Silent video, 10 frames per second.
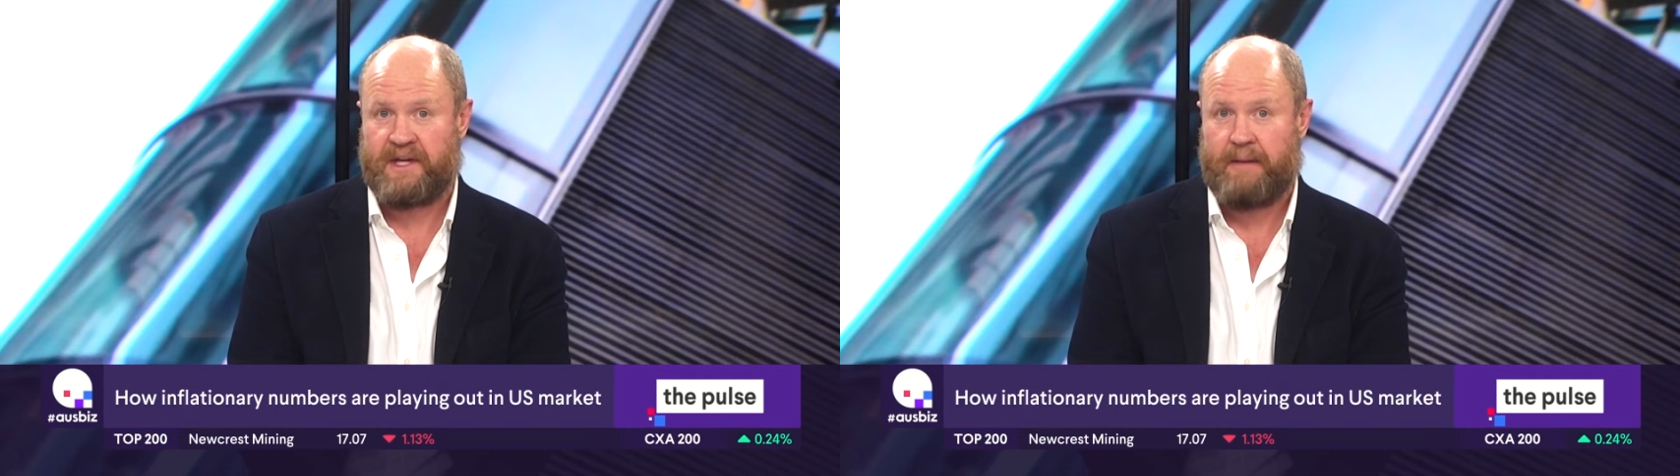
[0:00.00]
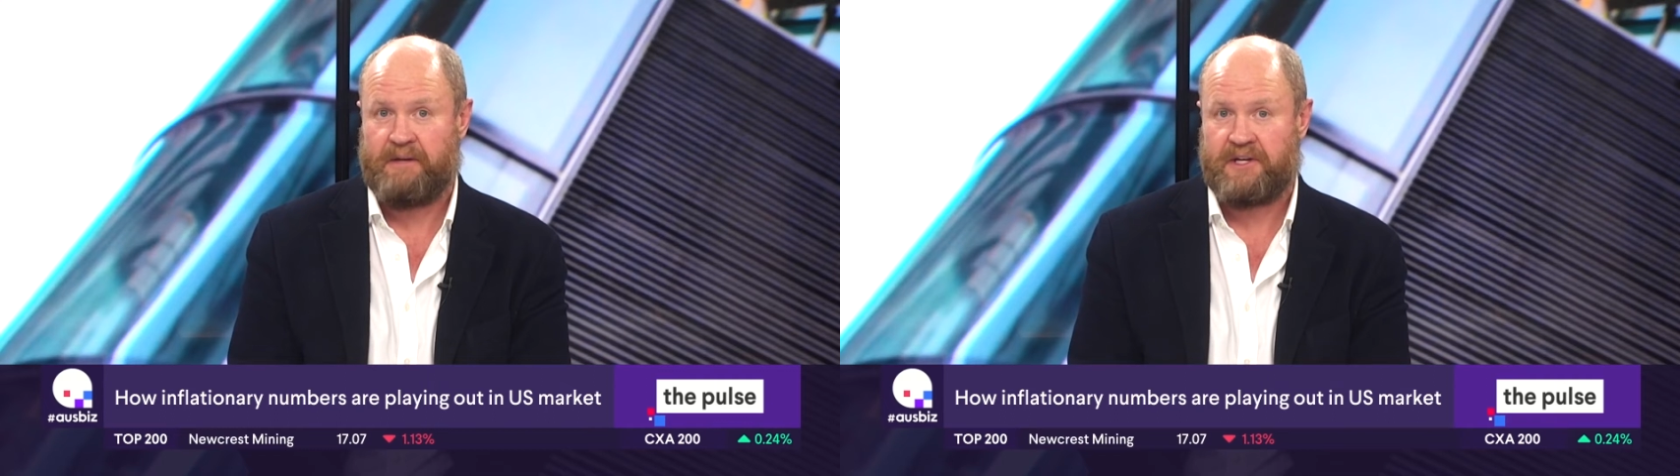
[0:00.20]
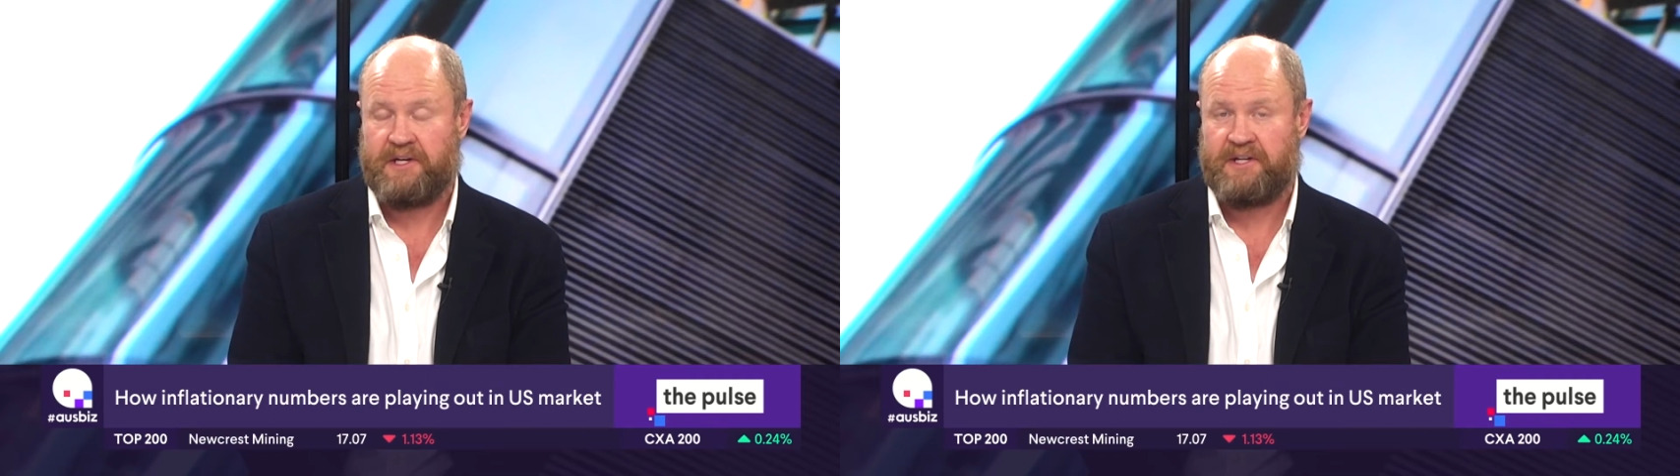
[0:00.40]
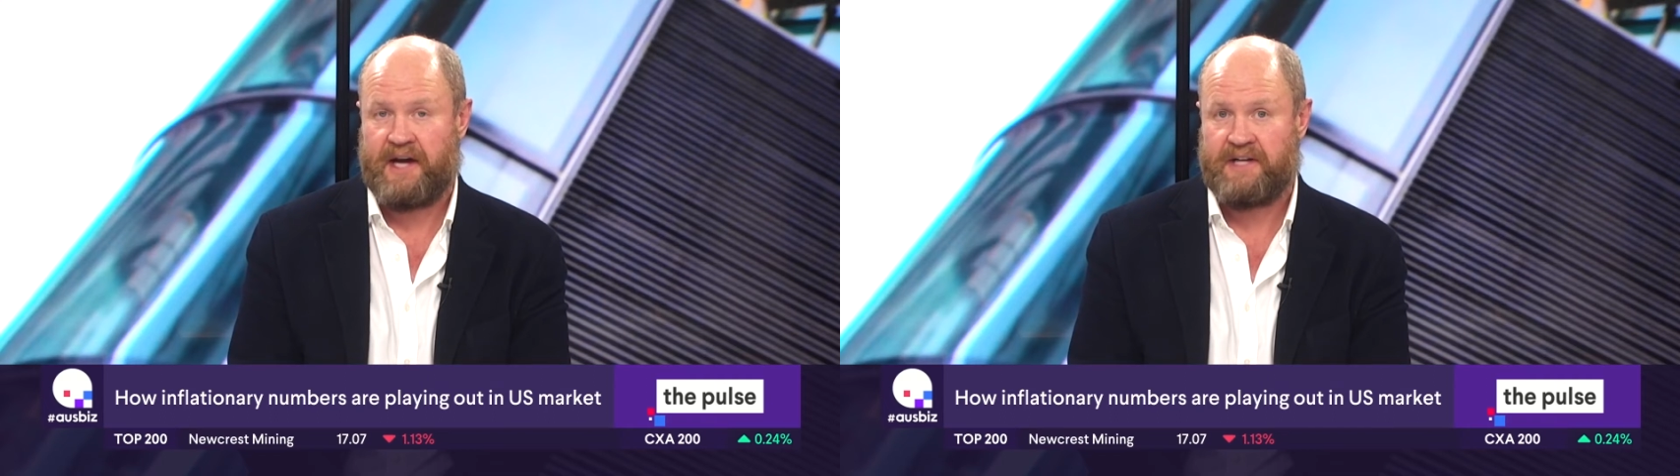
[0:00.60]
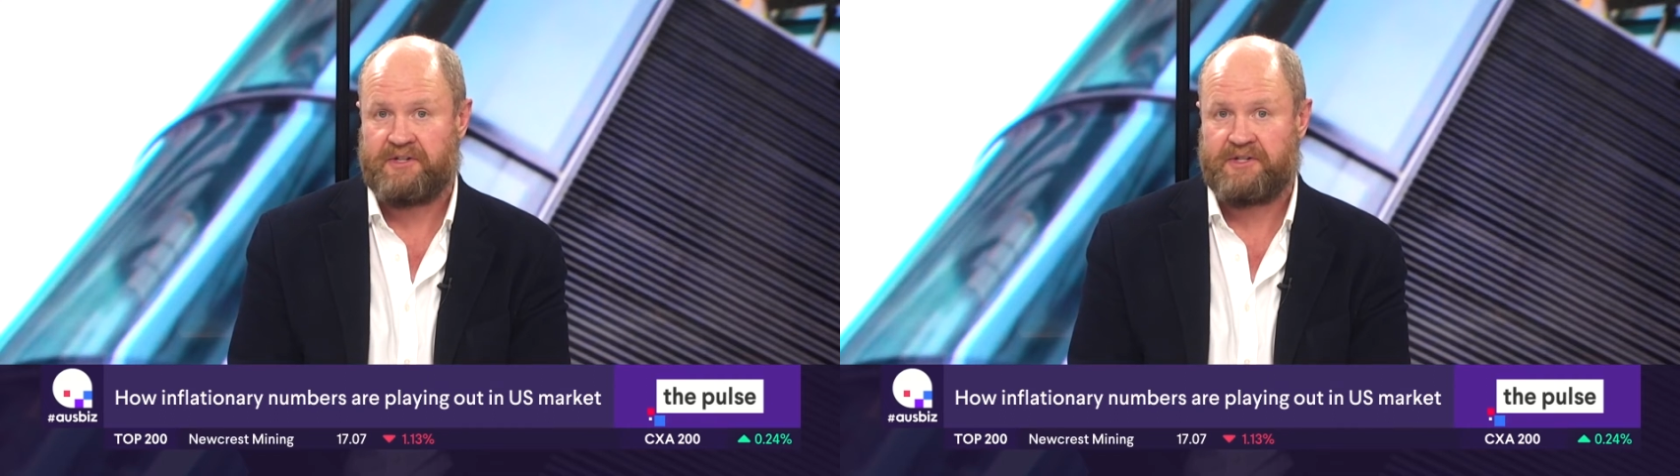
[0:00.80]
couple of key
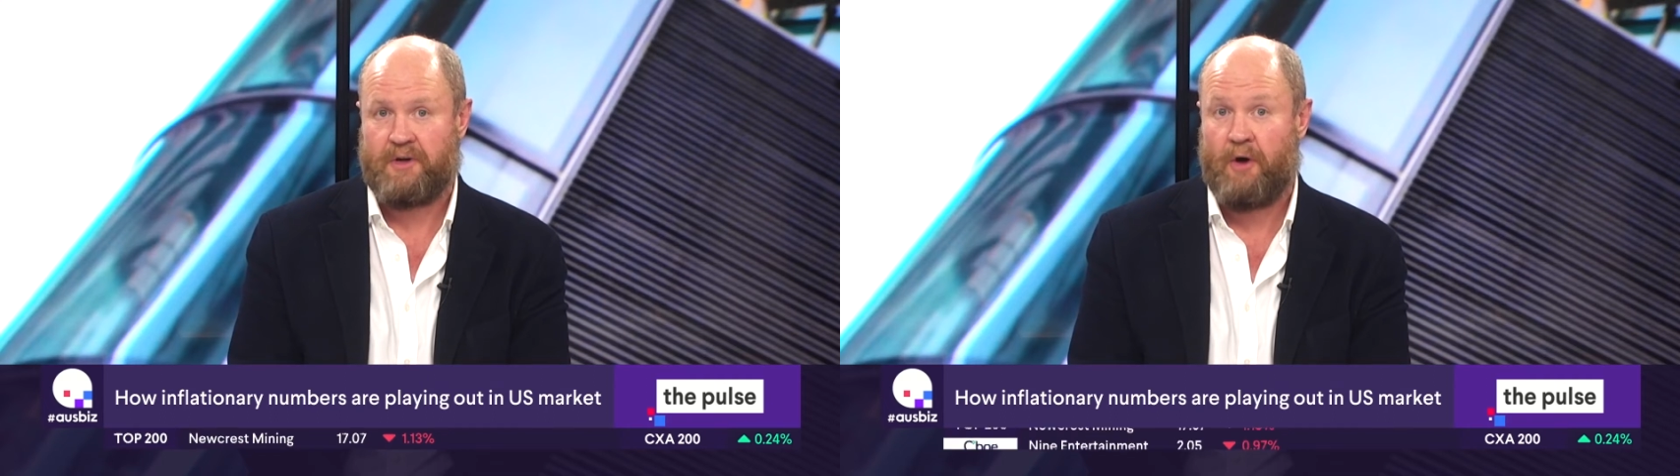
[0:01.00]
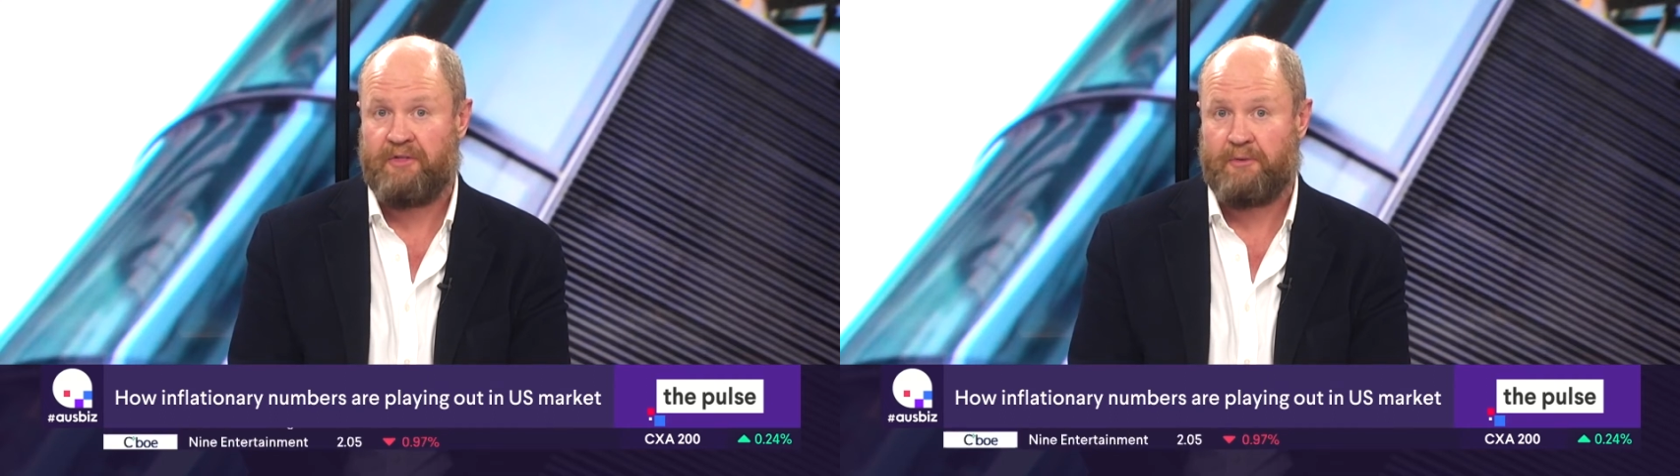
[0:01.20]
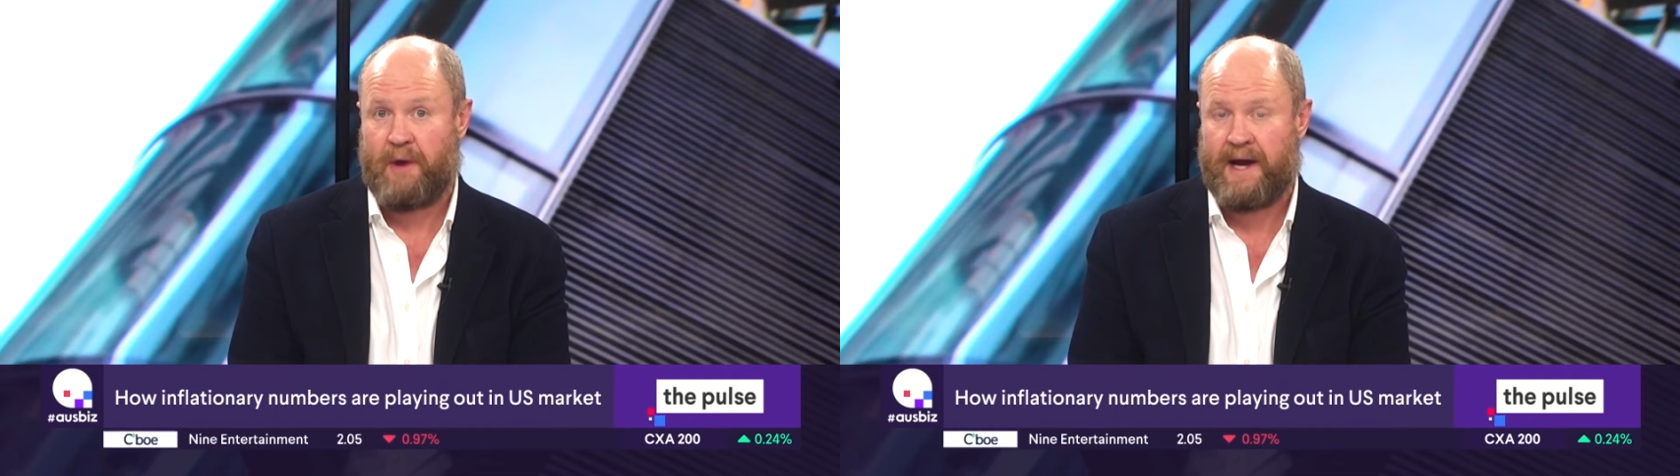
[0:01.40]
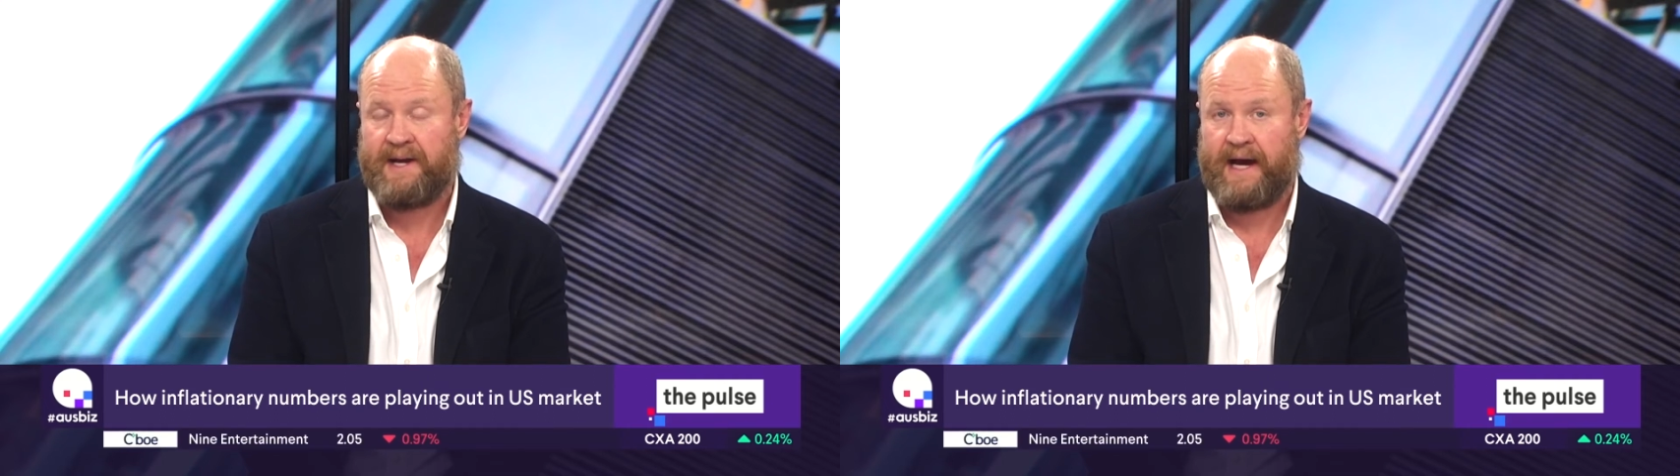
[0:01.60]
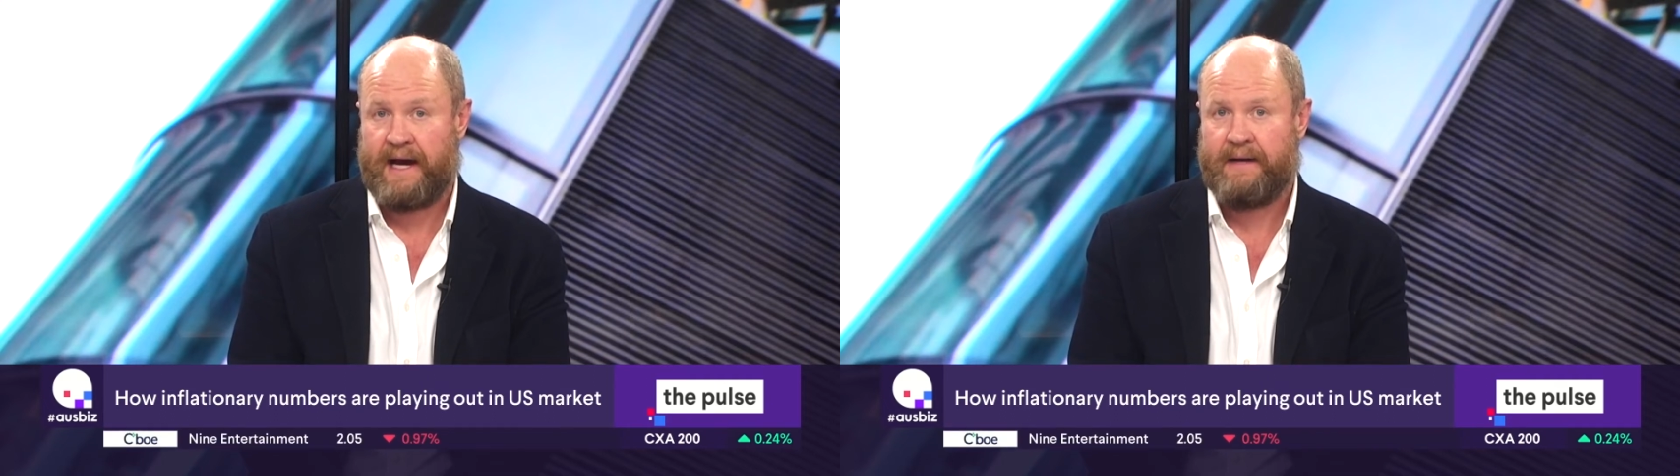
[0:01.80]
dates on the
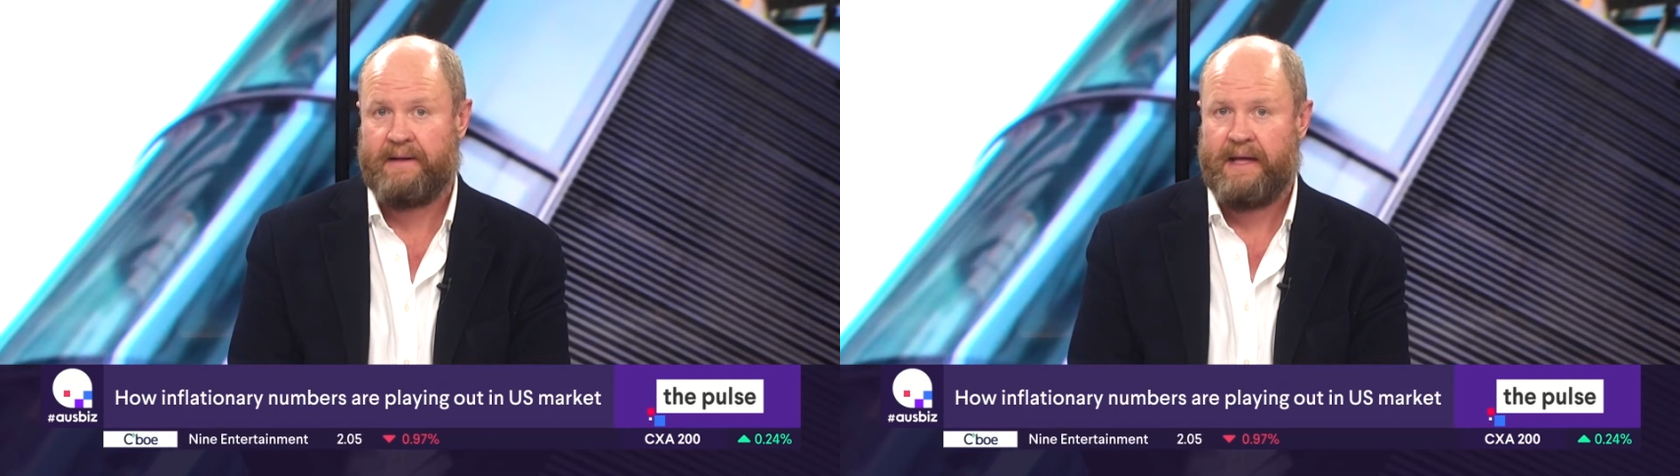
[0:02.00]
radar.